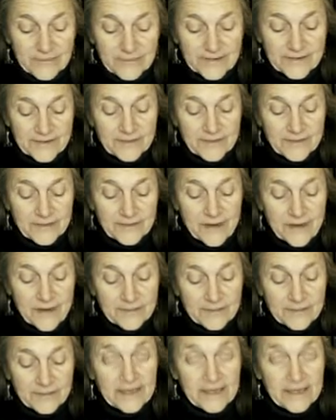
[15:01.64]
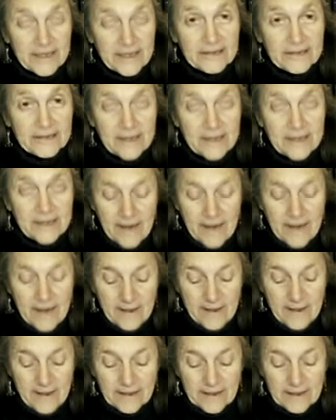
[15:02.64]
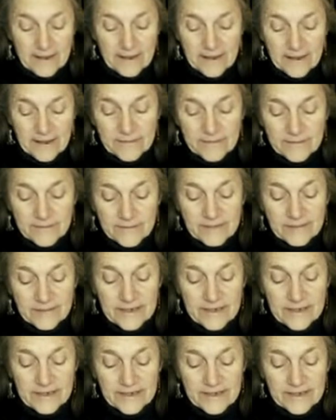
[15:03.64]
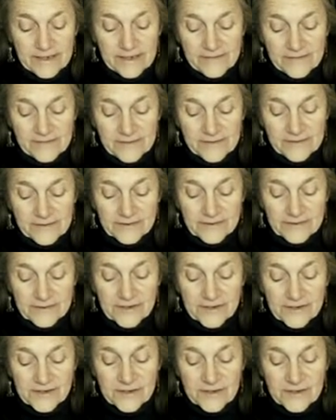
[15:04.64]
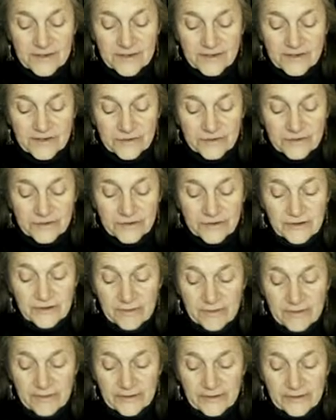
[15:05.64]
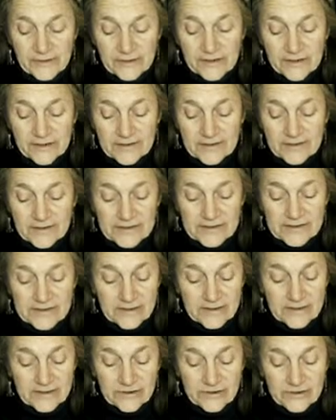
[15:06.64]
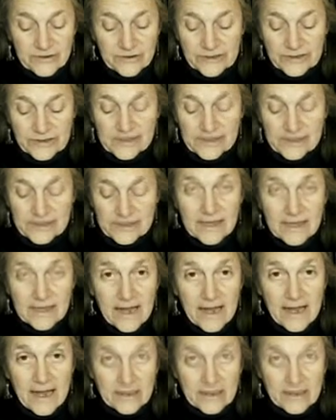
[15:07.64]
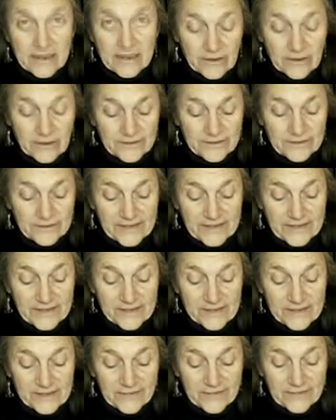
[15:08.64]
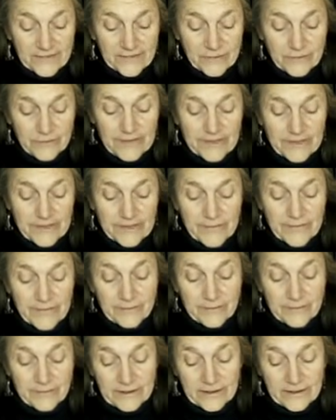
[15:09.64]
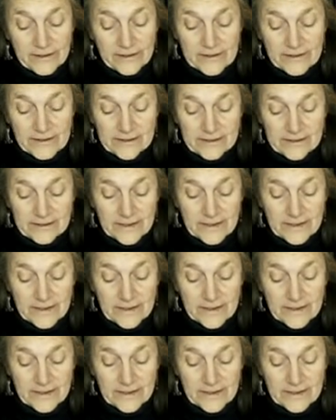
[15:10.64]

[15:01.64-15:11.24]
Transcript: of the complicated dynamic between individuals, social and political institutions, and the cultivation of human capabilities.